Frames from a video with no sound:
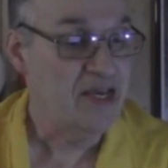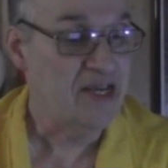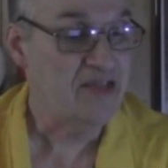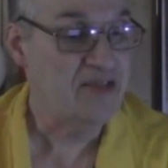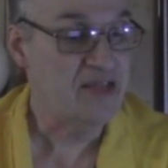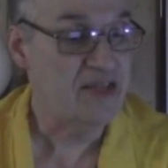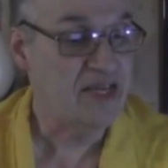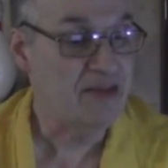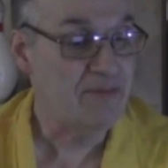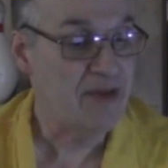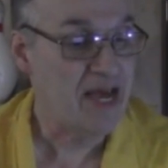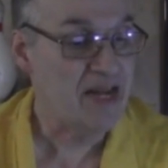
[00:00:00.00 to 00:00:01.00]
He said the
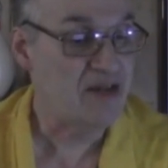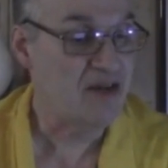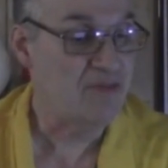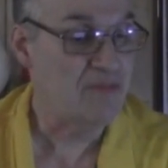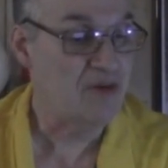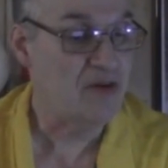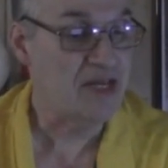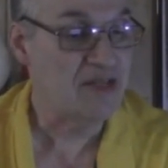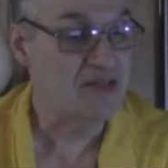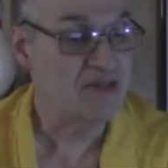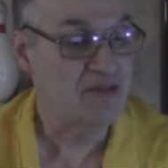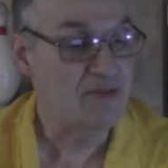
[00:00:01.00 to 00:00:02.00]
impact on
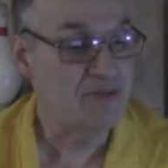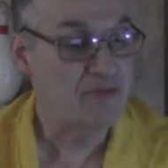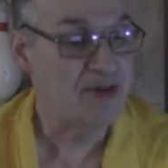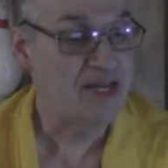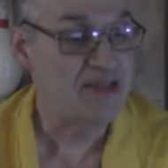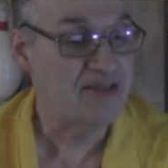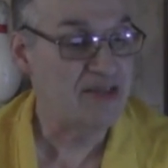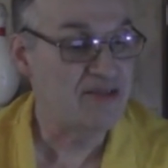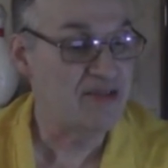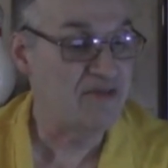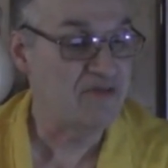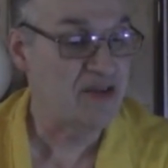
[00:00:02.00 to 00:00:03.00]
bowling's
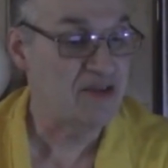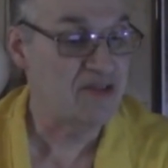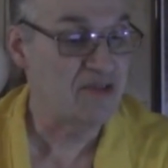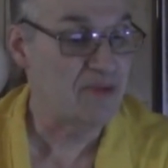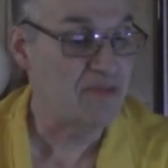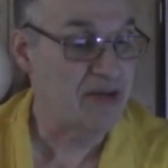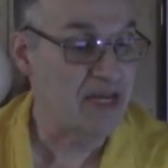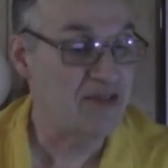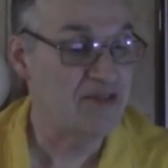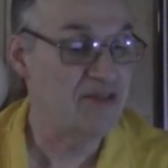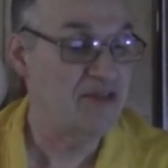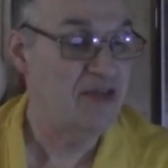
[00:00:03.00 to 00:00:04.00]
price-sensitive customer
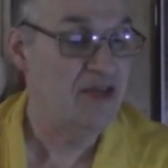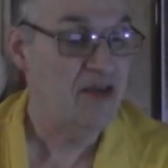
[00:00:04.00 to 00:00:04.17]
base